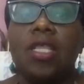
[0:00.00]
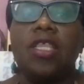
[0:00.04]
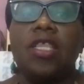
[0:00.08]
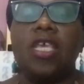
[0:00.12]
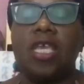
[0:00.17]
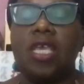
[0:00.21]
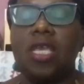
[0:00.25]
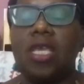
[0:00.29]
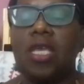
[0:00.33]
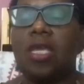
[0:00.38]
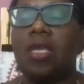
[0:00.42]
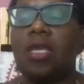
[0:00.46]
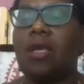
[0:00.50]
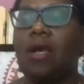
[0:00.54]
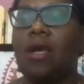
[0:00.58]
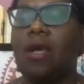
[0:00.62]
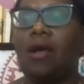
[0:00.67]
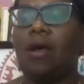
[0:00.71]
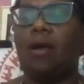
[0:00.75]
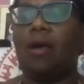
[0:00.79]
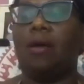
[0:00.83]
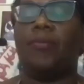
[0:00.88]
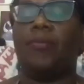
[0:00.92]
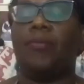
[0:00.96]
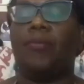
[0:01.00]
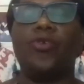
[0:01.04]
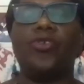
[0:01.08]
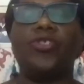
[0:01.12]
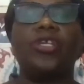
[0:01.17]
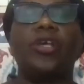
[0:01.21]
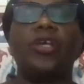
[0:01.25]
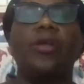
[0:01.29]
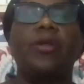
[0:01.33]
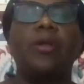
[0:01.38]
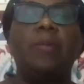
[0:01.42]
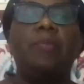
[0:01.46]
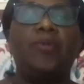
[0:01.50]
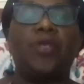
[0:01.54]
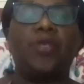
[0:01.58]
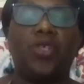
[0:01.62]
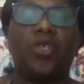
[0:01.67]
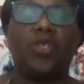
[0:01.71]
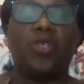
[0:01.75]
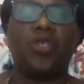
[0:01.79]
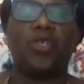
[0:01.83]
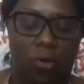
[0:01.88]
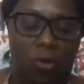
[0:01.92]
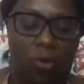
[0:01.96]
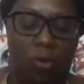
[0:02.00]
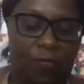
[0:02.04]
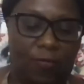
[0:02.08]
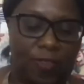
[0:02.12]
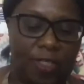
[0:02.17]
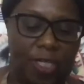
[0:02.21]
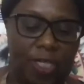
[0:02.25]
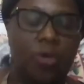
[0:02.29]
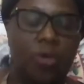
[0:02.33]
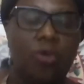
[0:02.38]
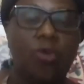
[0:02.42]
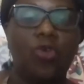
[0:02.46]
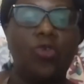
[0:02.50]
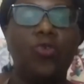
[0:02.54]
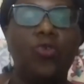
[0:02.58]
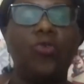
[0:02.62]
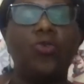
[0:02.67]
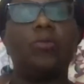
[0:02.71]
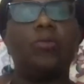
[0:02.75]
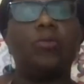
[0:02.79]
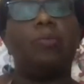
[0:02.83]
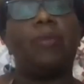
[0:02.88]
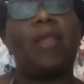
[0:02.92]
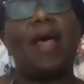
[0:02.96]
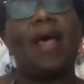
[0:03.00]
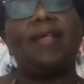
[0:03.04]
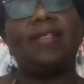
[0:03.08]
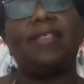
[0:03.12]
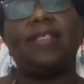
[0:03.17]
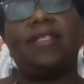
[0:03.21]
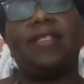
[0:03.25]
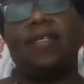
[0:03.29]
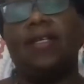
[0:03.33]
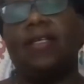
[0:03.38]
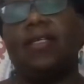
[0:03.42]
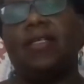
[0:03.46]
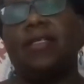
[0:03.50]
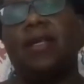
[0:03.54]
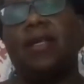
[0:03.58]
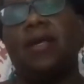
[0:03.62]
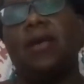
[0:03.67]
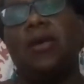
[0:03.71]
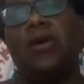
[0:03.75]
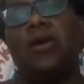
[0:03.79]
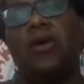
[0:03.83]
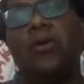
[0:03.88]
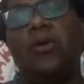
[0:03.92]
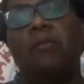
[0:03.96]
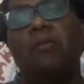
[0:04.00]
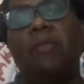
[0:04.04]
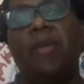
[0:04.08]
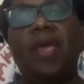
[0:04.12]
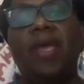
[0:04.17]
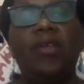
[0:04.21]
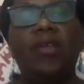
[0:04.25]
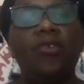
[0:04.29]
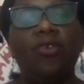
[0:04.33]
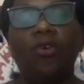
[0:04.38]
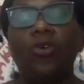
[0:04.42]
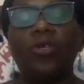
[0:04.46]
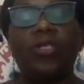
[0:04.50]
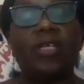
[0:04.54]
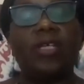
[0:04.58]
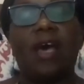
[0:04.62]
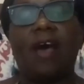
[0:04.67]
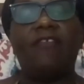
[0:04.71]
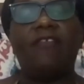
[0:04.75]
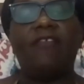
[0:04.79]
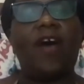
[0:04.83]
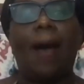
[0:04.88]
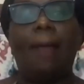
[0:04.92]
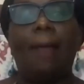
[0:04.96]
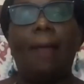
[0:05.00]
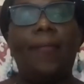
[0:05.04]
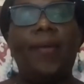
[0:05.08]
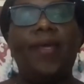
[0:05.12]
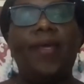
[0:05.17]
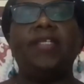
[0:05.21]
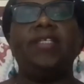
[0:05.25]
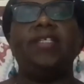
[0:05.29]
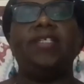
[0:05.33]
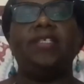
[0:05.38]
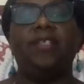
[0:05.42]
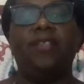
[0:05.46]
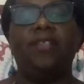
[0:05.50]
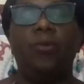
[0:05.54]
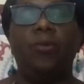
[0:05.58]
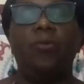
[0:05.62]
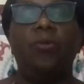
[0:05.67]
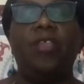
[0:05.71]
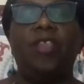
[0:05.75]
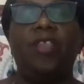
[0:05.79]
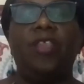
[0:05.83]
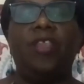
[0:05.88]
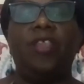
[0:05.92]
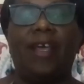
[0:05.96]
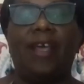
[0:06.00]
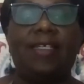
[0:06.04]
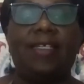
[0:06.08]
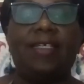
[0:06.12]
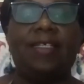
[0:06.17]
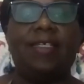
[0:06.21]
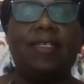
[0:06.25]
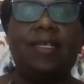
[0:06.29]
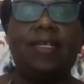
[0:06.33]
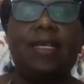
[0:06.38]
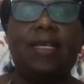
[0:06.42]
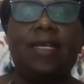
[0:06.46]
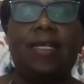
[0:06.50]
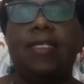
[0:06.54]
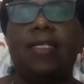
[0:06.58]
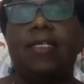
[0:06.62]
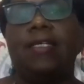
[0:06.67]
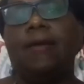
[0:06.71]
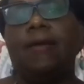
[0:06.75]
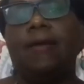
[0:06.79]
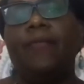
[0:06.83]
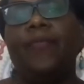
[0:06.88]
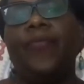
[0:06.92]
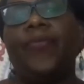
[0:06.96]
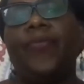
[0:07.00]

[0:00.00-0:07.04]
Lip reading: the proscription of single-use plastics may not have happened in the way that it did.